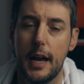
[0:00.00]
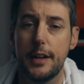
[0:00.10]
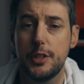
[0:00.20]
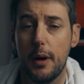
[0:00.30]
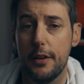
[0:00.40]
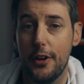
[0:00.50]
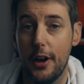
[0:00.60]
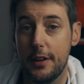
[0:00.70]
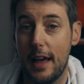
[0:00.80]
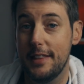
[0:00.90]
As you might have
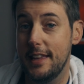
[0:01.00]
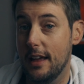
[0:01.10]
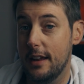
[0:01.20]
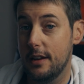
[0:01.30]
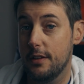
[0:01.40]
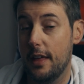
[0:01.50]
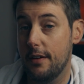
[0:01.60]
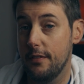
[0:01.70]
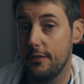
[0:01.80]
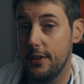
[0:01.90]
heard at the end of
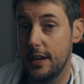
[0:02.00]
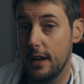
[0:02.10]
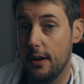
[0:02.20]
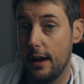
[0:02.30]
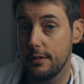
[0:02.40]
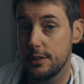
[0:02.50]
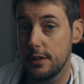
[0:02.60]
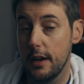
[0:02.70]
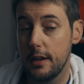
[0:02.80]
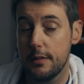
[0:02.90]
that video
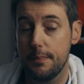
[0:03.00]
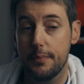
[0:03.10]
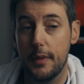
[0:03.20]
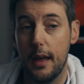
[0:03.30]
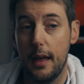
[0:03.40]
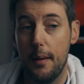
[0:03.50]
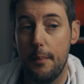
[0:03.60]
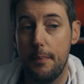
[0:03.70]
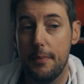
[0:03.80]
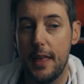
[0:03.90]
outside,
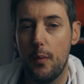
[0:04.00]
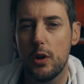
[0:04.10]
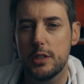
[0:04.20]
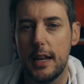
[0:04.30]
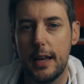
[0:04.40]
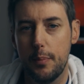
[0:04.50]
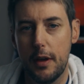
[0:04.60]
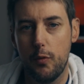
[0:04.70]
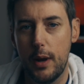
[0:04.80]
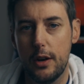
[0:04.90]
there was a little
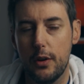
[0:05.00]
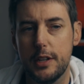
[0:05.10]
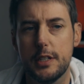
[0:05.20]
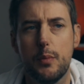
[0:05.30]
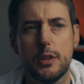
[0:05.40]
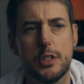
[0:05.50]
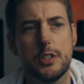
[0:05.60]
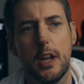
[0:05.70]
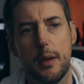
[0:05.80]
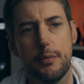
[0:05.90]
bit of wind noise. There was a
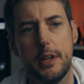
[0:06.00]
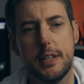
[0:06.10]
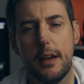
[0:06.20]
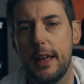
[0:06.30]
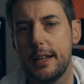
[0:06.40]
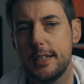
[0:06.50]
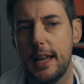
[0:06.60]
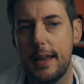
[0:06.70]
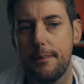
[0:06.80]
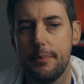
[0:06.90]
slight breeze out there
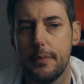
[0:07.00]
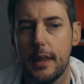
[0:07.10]
today.